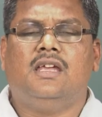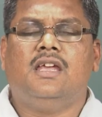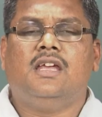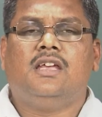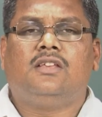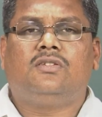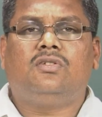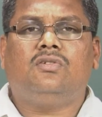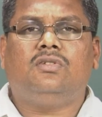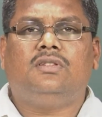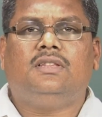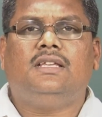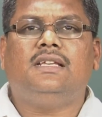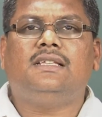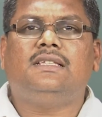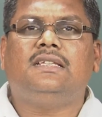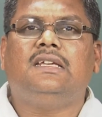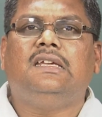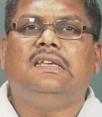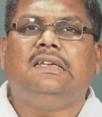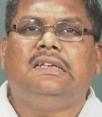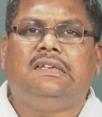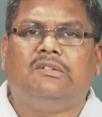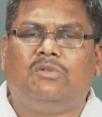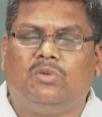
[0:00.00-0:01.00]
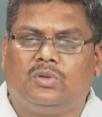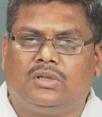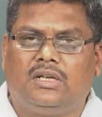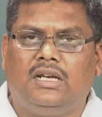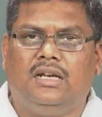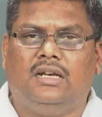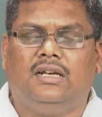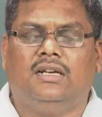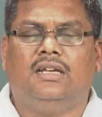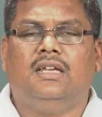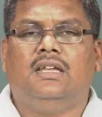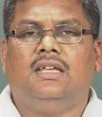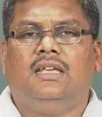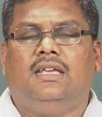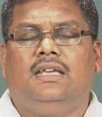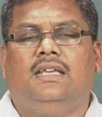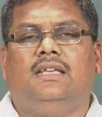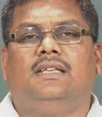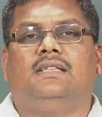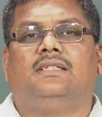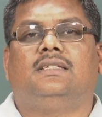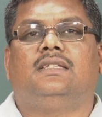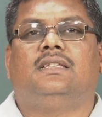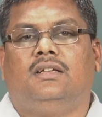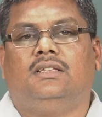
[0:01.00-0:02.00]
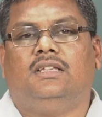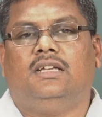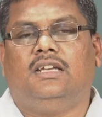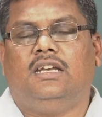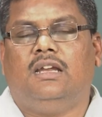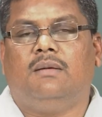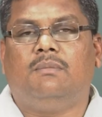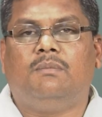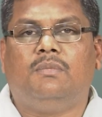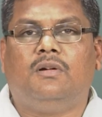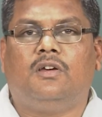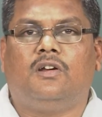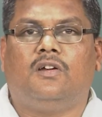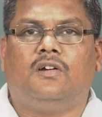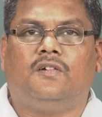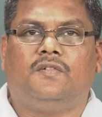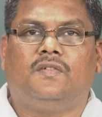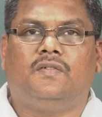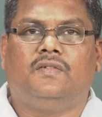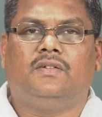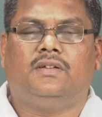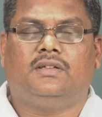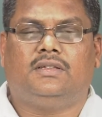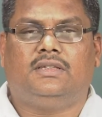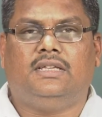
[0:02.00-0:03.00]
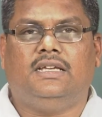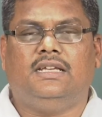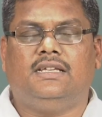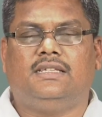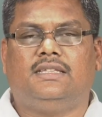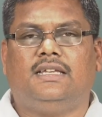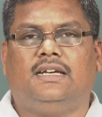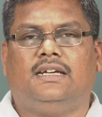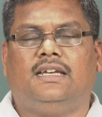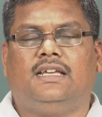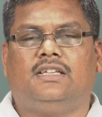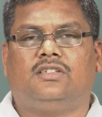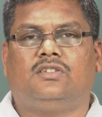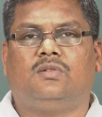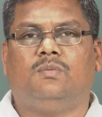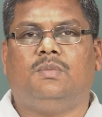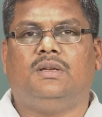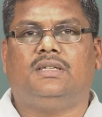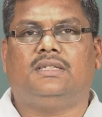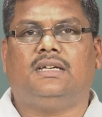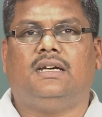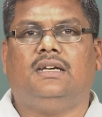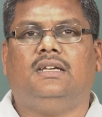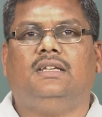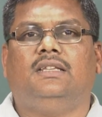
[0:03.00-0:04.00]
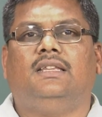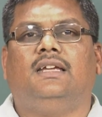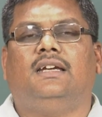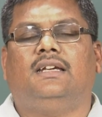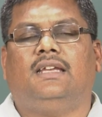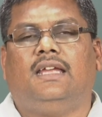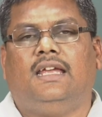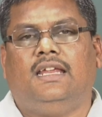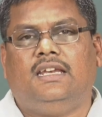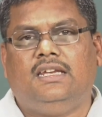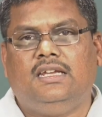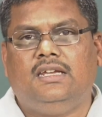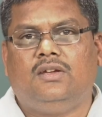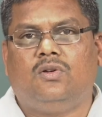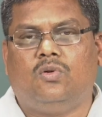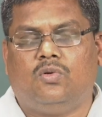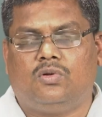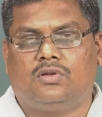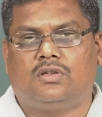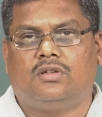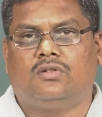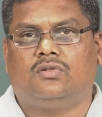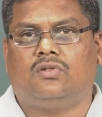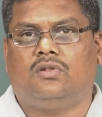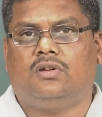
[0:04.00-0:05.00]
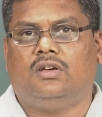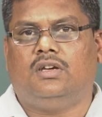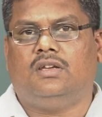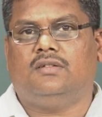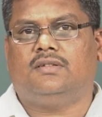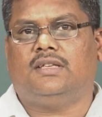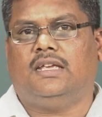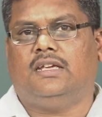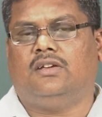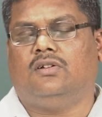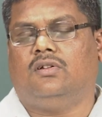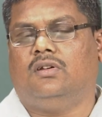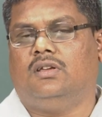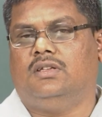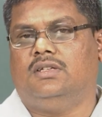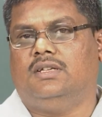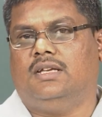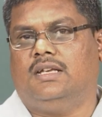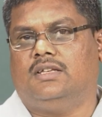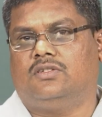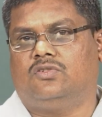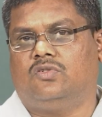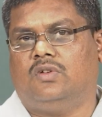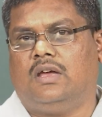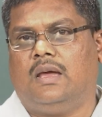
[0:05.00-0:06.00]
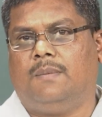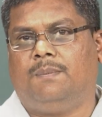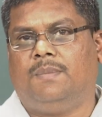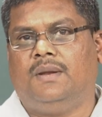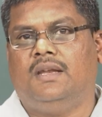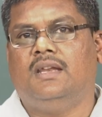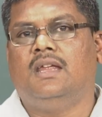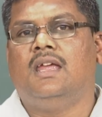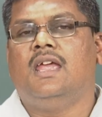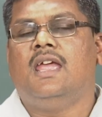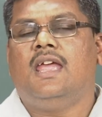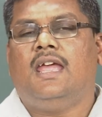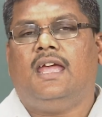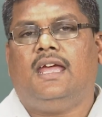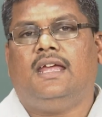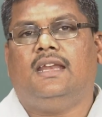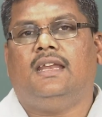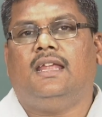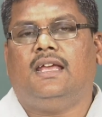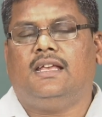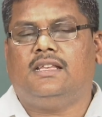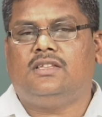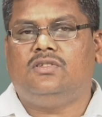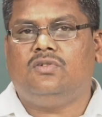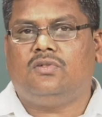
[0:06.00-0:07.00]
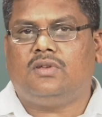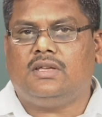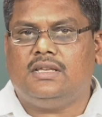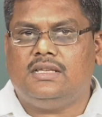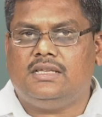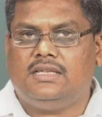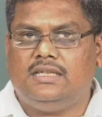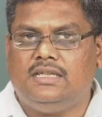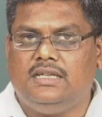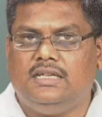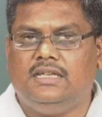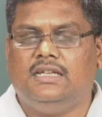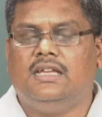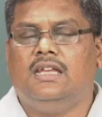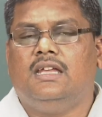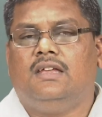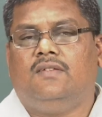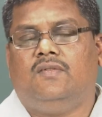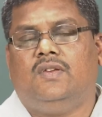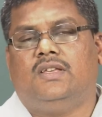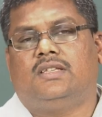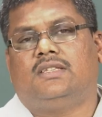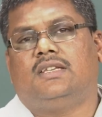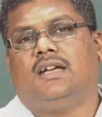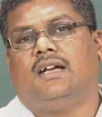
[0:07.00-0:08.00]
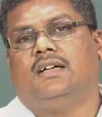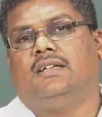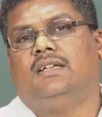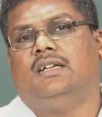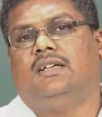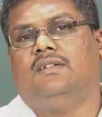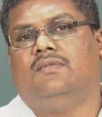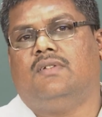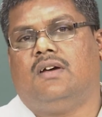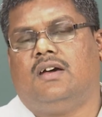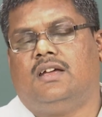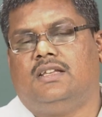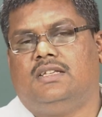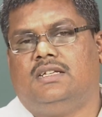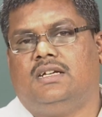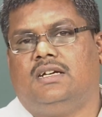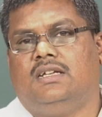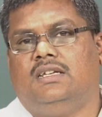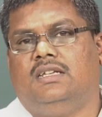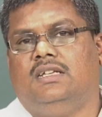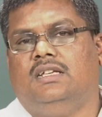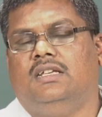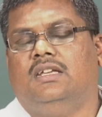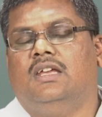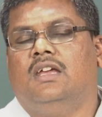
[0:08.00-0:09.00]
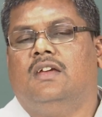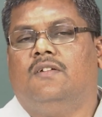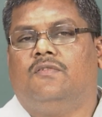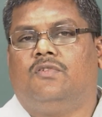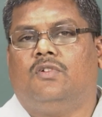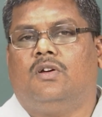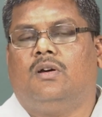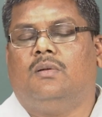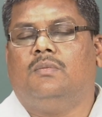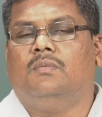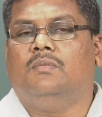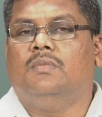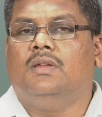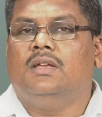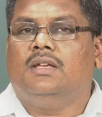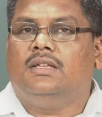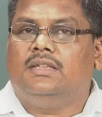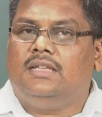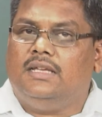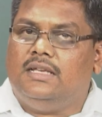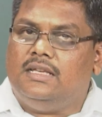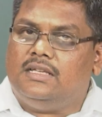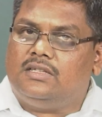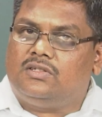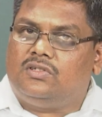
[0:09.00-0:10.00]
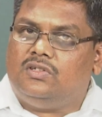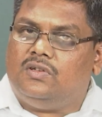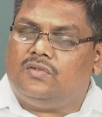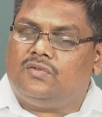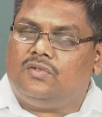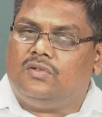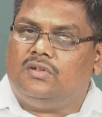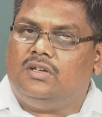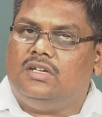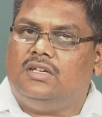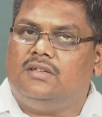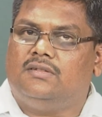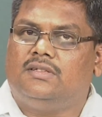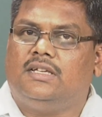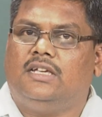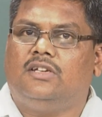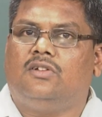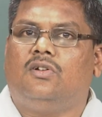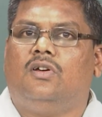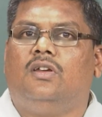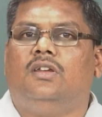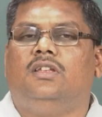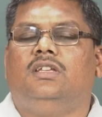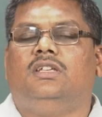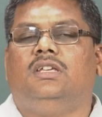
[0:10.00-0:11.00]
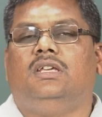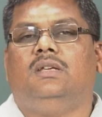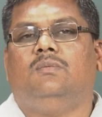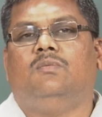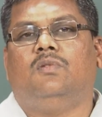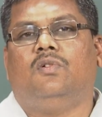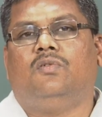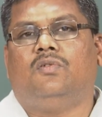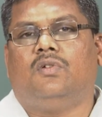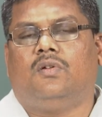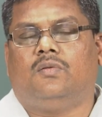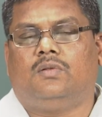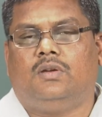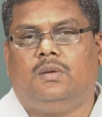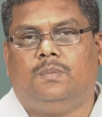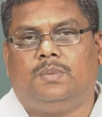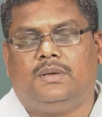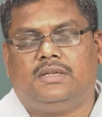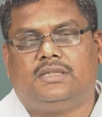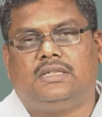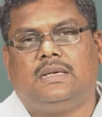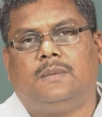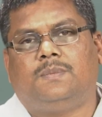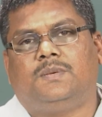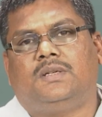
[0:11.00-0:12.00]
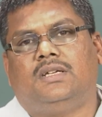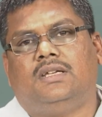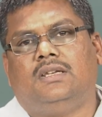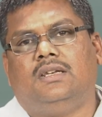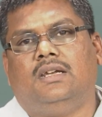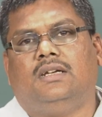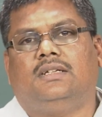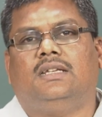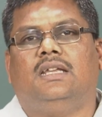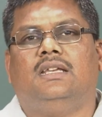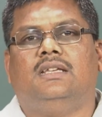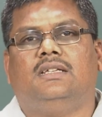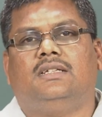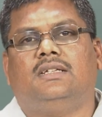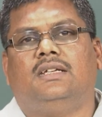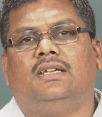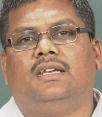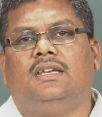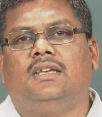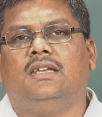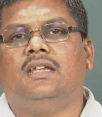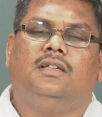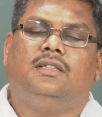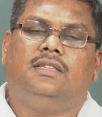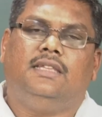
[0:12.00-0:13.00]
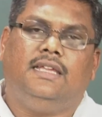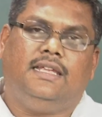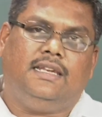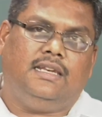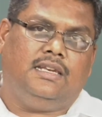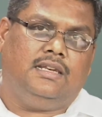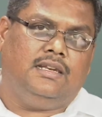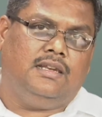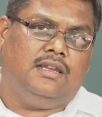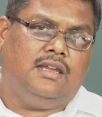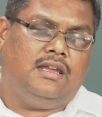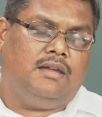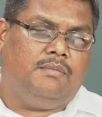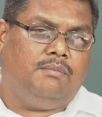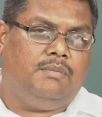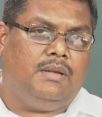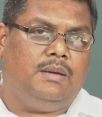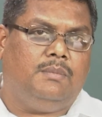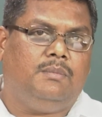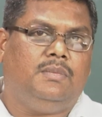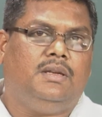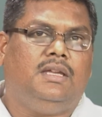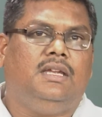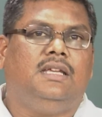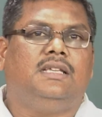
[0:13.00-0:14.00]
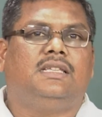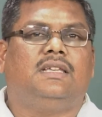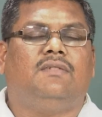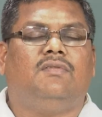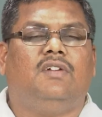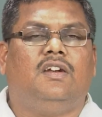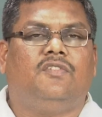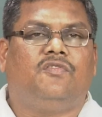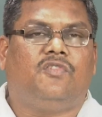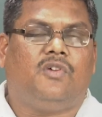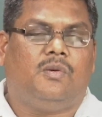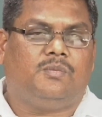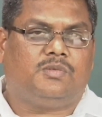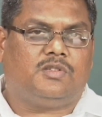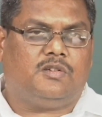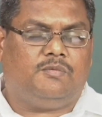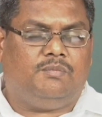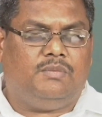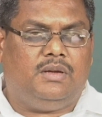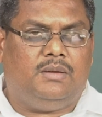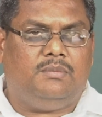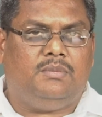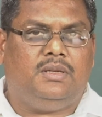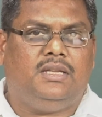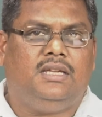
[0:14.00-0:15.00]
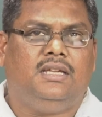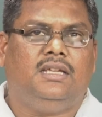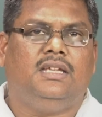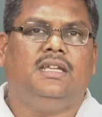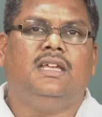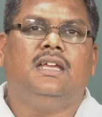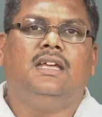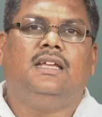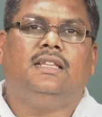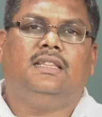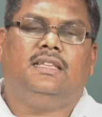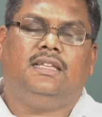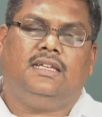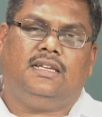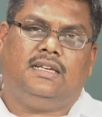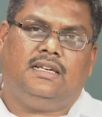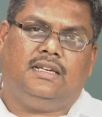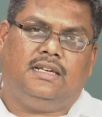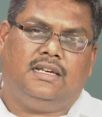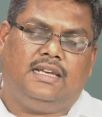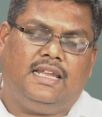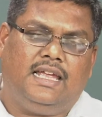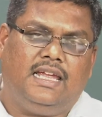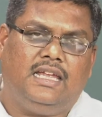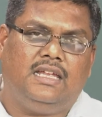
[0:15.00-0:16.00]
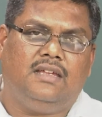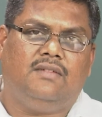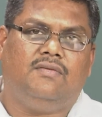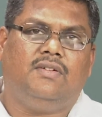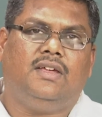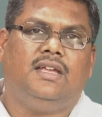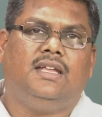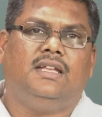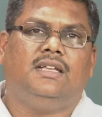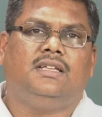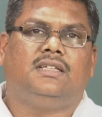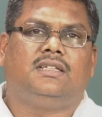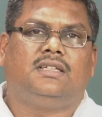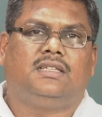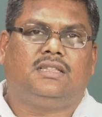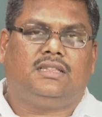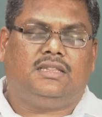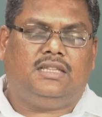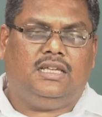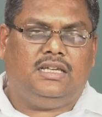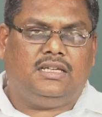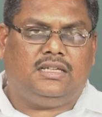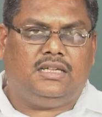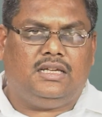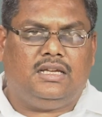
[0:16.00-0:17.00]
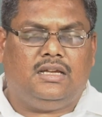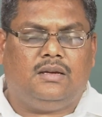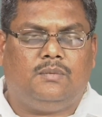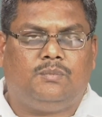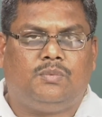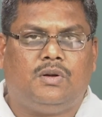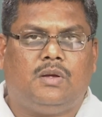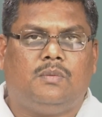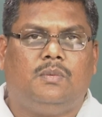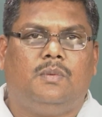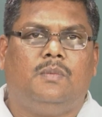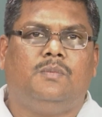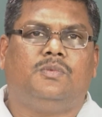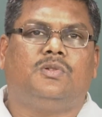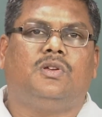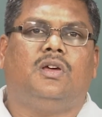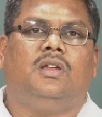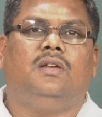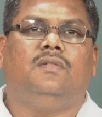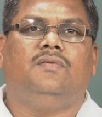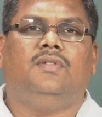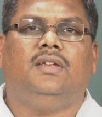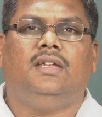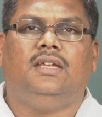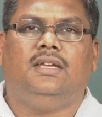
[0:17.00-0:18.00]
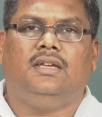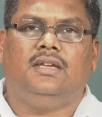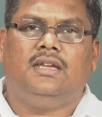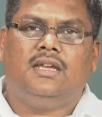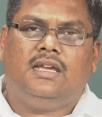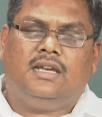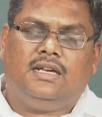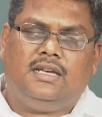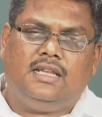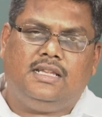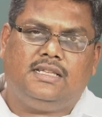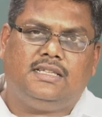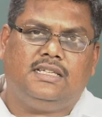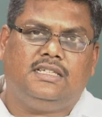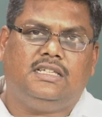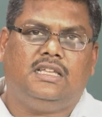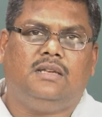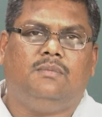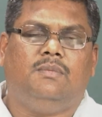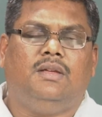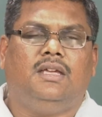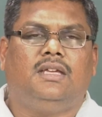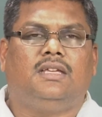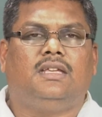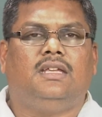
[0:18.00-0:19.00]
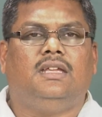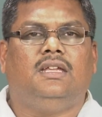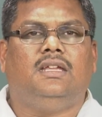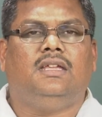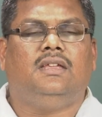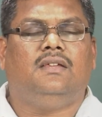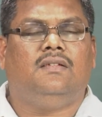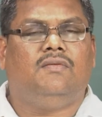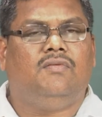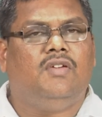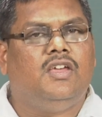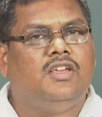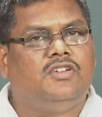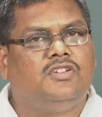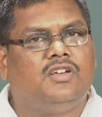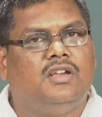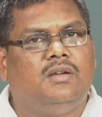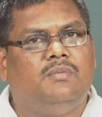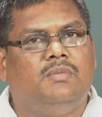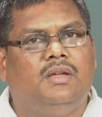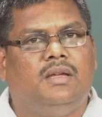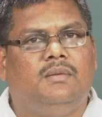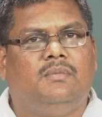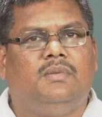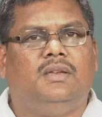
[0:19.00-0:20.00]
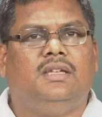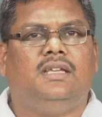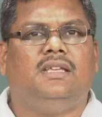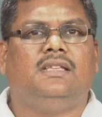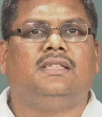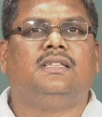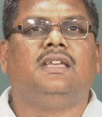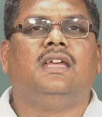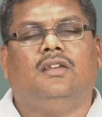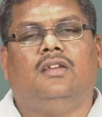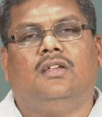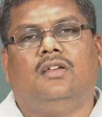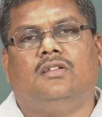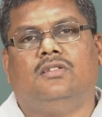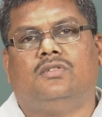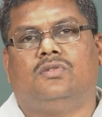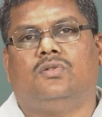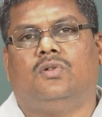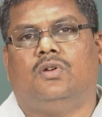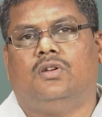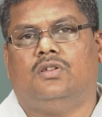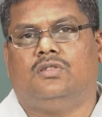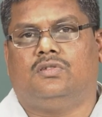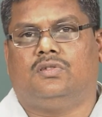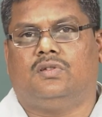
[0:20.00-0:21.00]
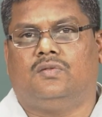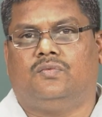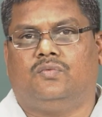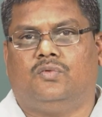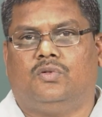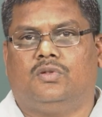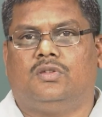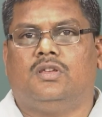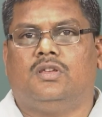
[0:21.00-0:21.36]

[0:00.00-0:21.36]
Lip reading: So, this in total is the number of things that has to be studied that any course on cognitive psychology has to happen. And as you can see, we started our journey from the history of cognitive psychology, moved on to perception, attention, then memory, several forms of memory, then language, thinking and problem solving, decision making, visual memories, and so on and so forth.